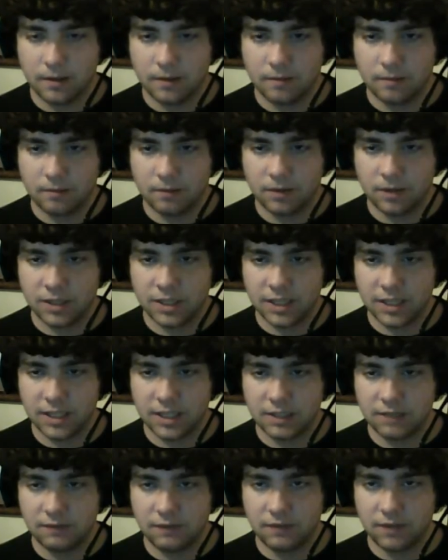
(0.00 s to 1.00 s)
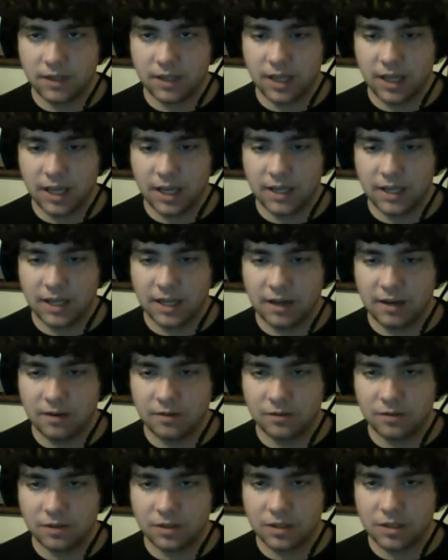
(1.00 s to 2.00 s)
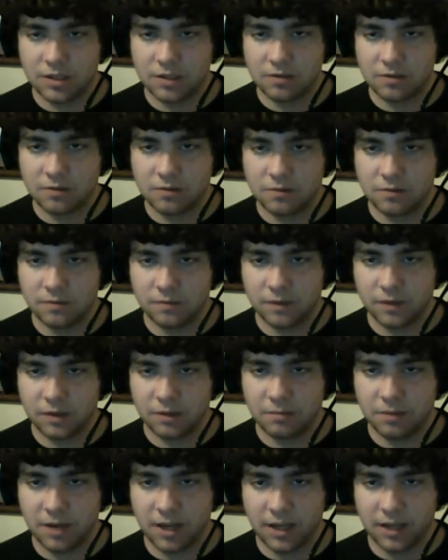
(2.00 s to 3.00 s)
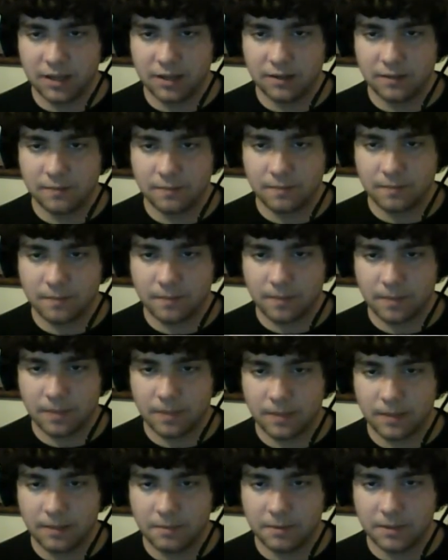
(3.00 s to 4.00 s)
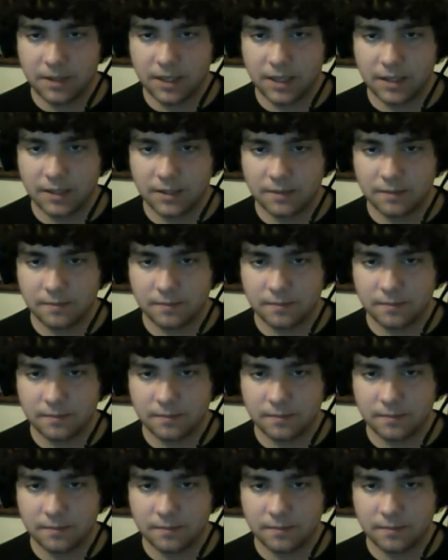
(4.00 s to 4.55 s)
We're going to take these 50k down to the Maya. How about that?